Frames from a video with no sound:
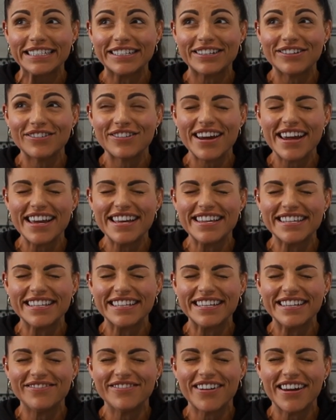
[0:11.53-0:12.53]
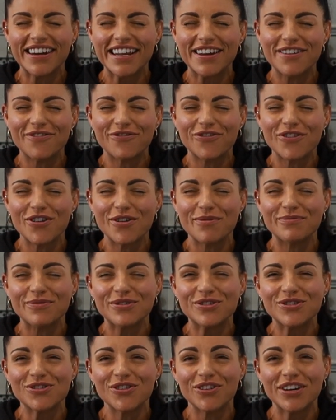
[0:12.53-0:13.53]
crazily running from
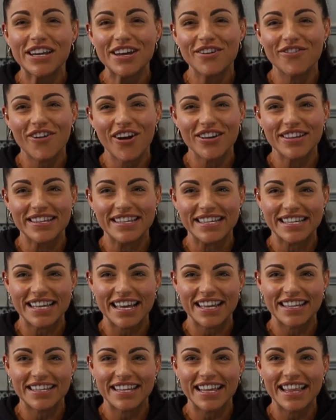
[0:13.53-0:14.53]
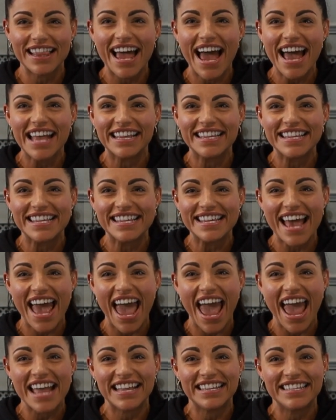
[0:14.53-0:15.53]
John O Groates to Land's
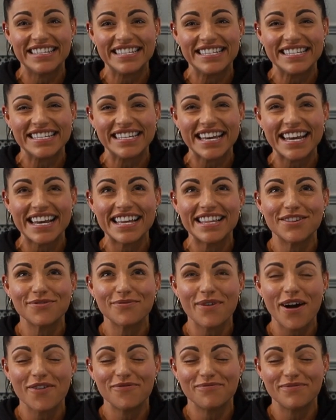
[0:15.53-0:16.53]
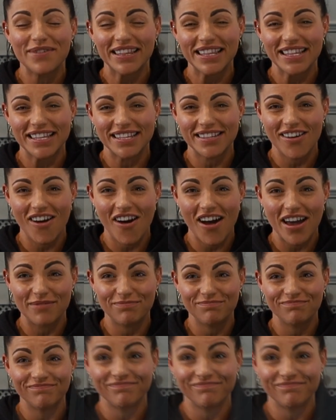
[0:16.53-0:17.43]
End in 12 months' time.